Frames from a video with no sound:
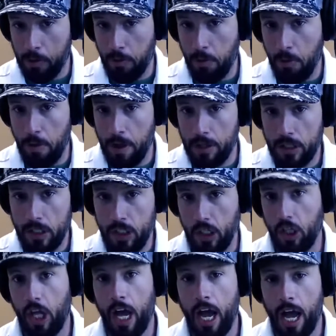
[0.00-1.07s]
through
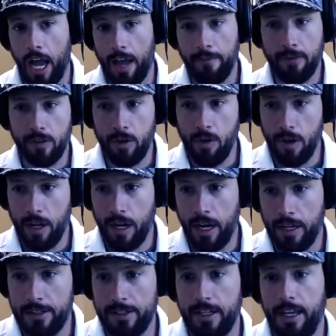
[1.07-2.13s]
this live so you can
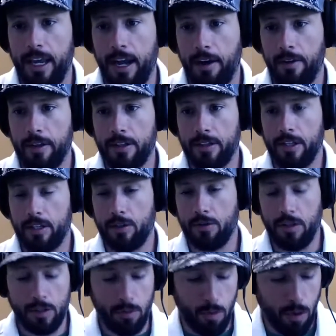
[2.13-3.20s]
kind of see how
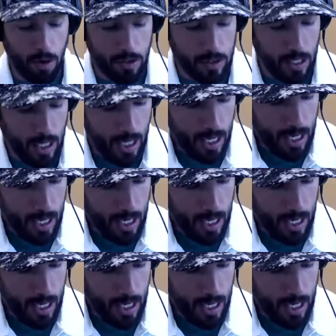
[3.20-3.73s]
this works.